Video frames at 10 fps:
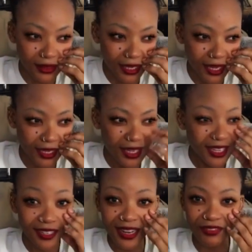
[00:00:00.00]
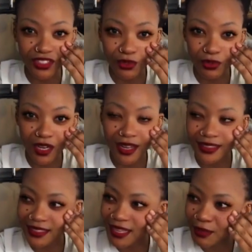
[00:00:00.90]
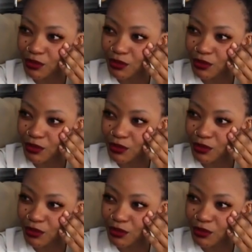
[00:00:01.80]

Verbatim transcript: Okay, he didn't have his own car at the time,